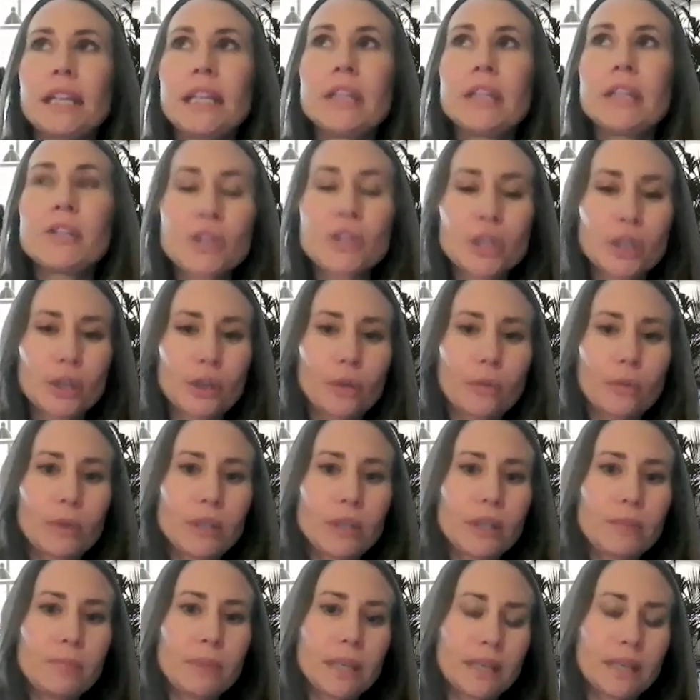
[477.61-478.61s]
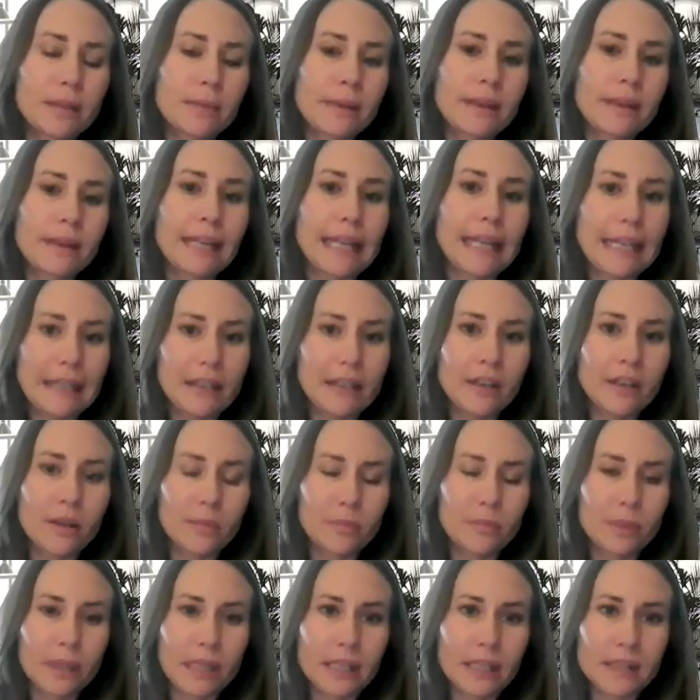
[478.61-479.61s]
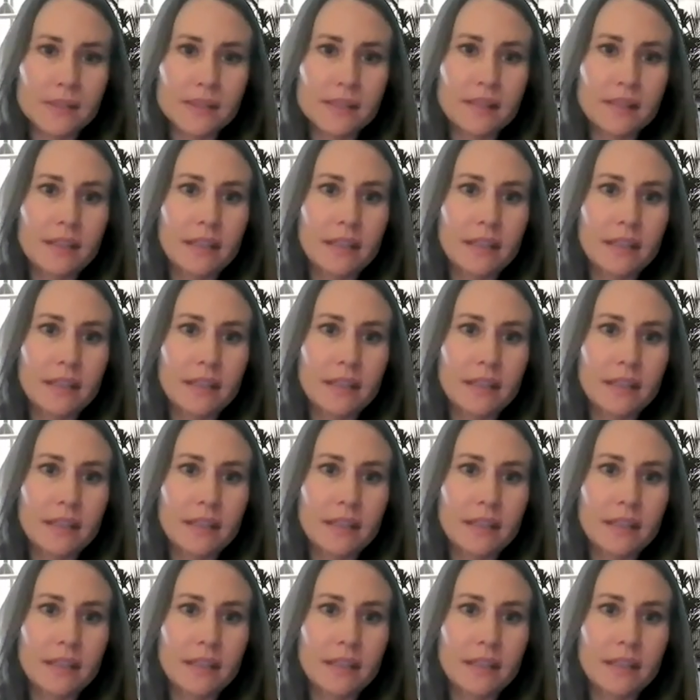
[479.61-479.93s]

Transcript: each year we pick about eight companies